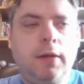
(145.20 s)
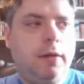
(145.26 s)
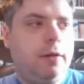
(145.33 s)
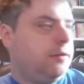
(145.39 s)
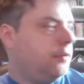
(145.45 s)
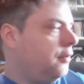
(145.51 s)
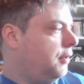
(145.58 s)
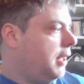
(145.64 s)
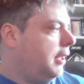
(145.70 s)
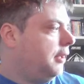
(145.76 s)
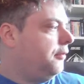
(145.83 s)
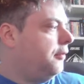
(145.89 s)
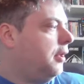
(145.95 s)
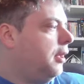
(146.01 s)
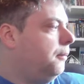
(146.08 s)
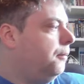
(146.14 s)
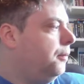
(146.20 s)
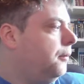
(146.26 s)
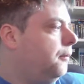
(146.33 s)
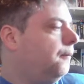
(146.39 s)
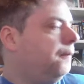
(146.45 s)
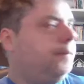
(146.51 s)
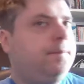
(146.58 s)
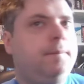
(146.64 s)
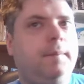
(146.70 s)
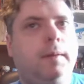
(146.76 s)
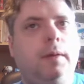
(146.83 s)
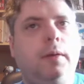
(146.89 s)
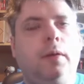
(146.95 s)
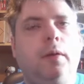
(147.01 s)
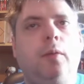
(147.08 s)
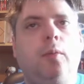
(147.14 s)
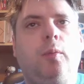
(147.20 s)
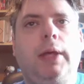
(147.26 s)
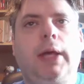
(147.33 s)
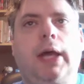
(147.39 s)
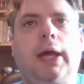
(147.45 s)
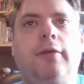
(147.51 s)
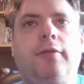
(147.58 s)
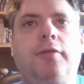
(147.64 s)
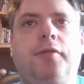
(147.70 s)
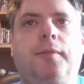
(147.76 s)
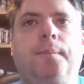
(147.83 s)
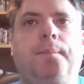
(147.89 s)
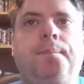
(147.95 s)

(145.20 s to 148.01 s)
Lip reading: So next up we have